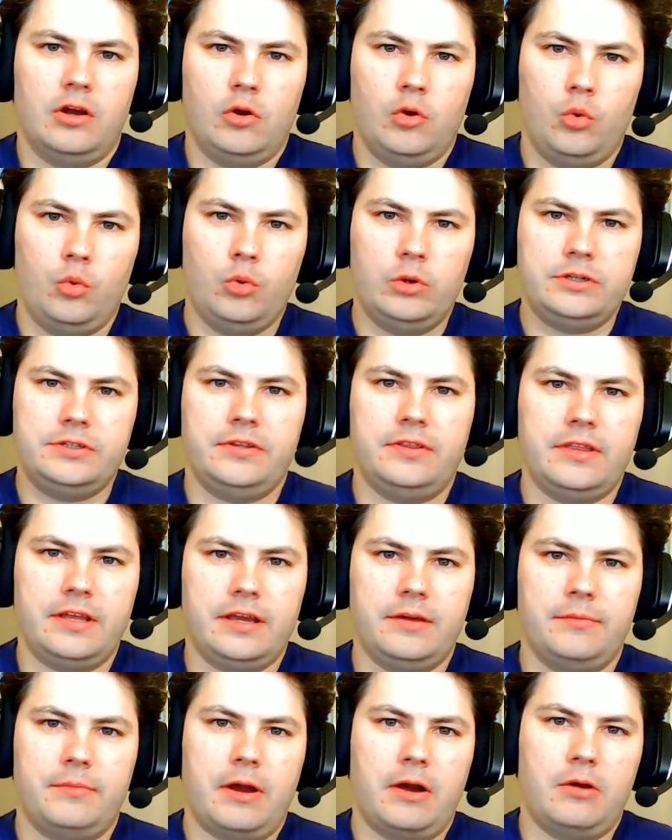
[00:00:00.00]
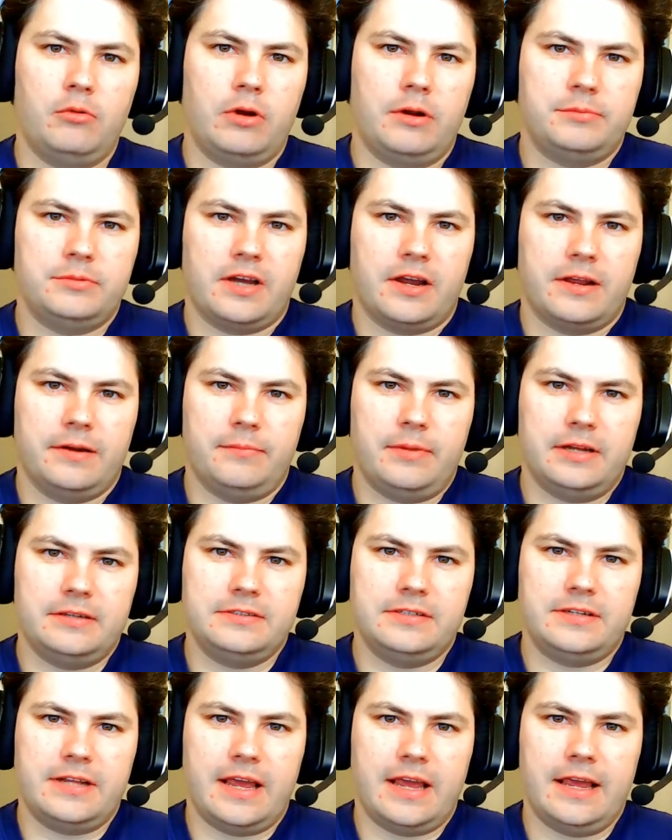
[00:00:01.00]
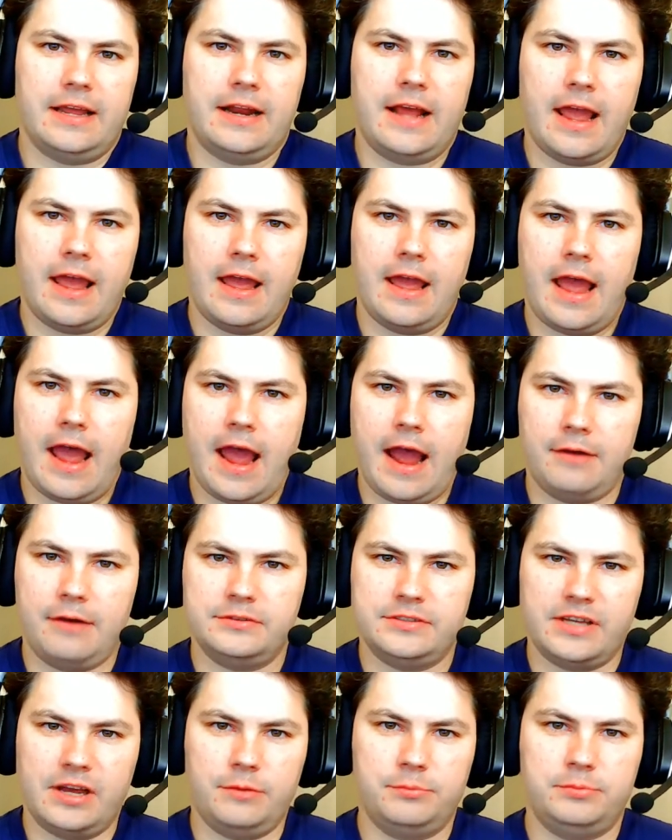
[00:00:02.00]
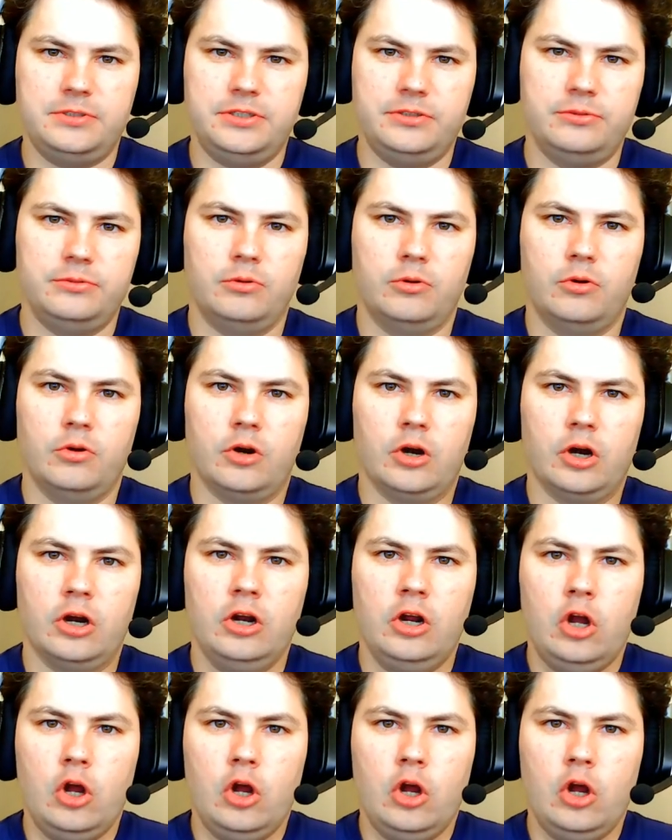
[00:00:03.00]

what you think about what I'm talking about today and how it's helped you or